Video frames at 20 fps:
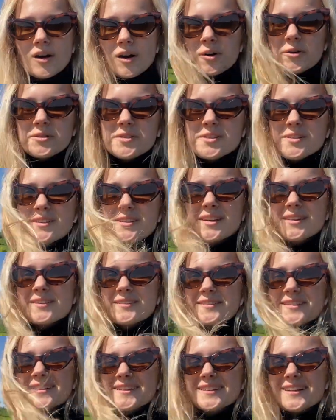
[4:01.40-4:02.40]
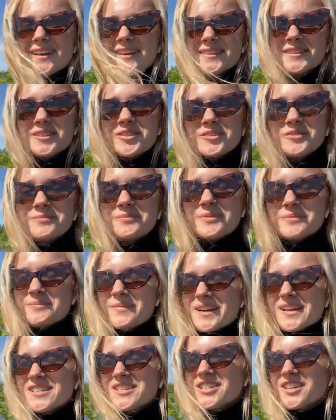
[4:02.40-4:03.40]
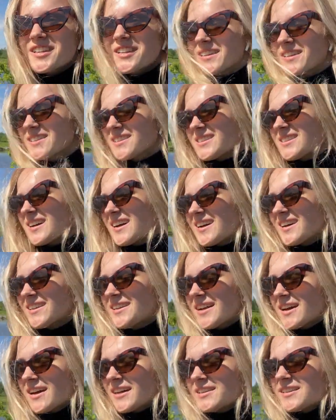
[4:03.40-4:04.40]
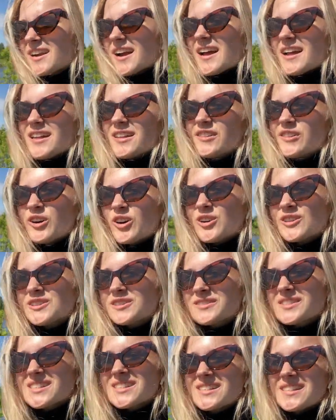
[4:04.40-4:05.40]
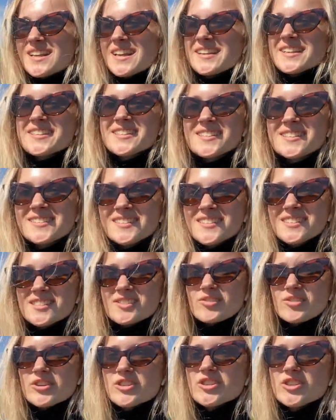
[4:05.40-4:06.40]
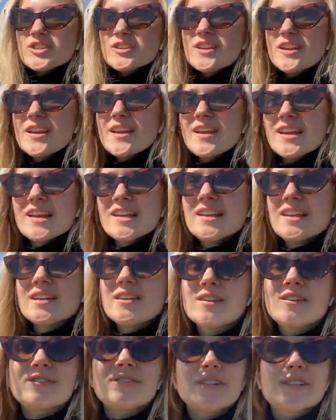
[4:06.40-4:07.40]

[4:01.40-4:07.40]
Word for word: Also another thing that should be mentioned is that there are a lot of snakes in this region and I know for